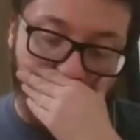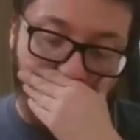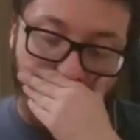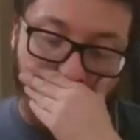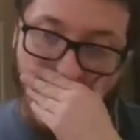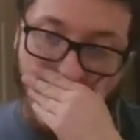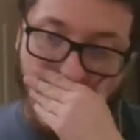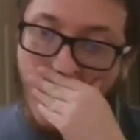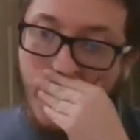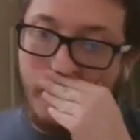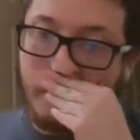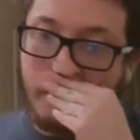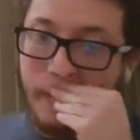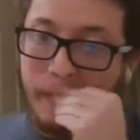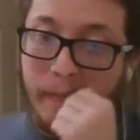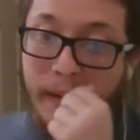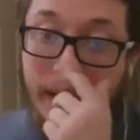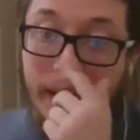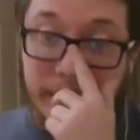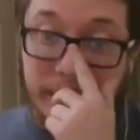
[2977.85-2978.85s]

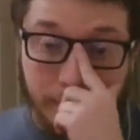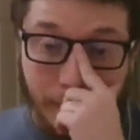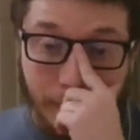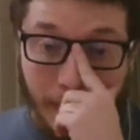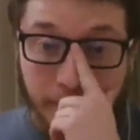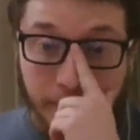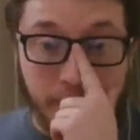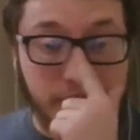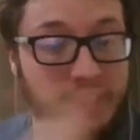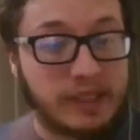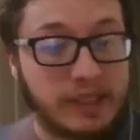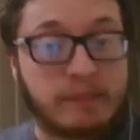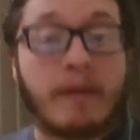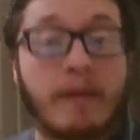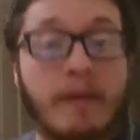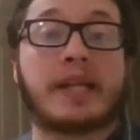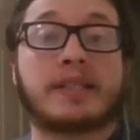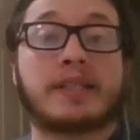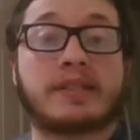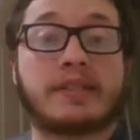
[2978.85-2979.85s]
my biggest problem
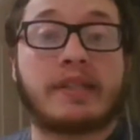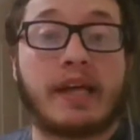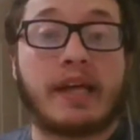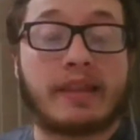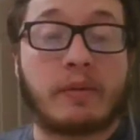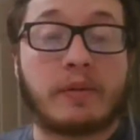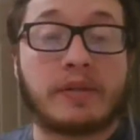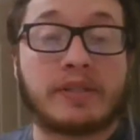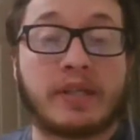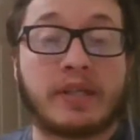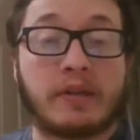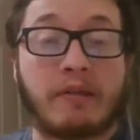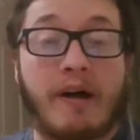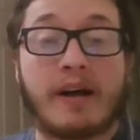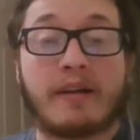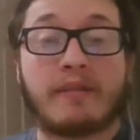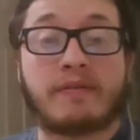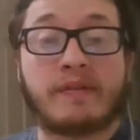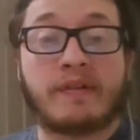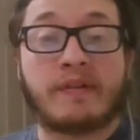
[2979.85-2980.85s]
with this match is that there
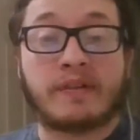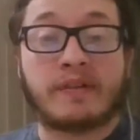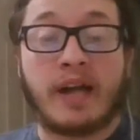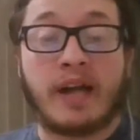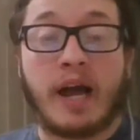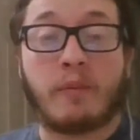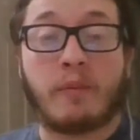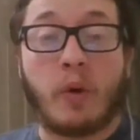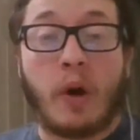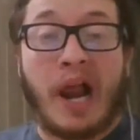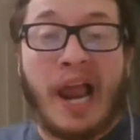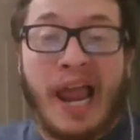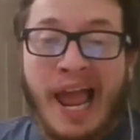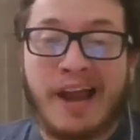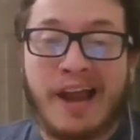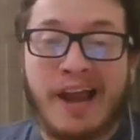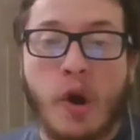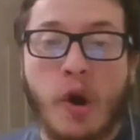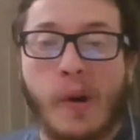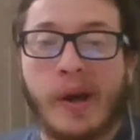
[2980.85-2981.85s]
was a lot of time
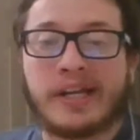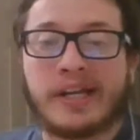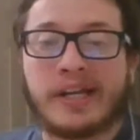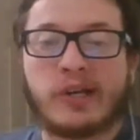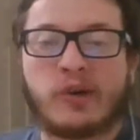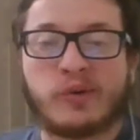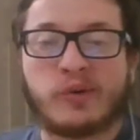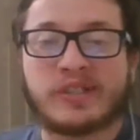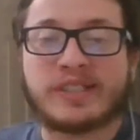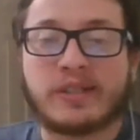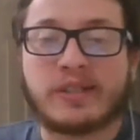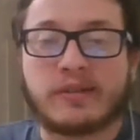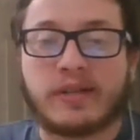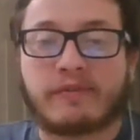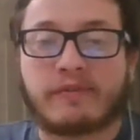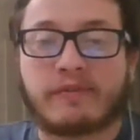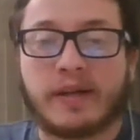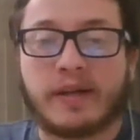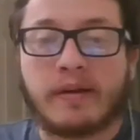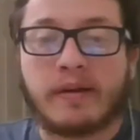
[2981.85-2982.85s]
where I had no idea who was
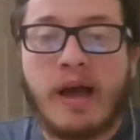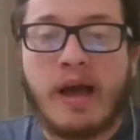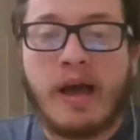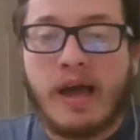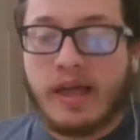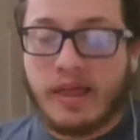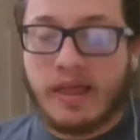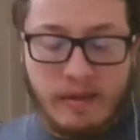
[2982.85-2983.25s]
still left in.